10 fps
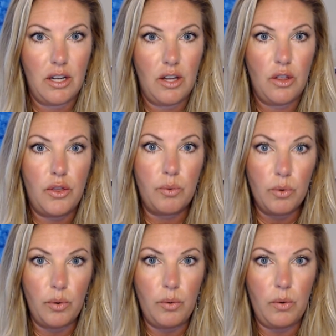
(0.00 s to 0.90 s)

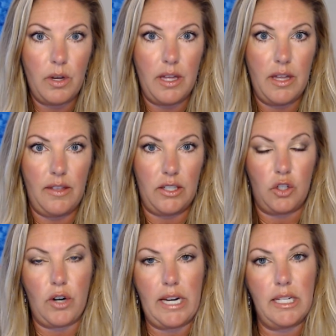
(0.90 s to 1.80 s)
through this
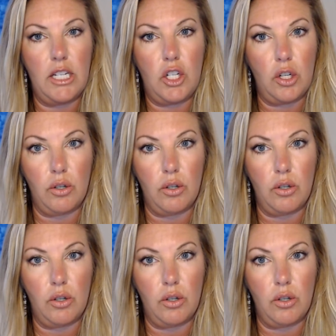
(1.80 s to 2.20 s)
transitional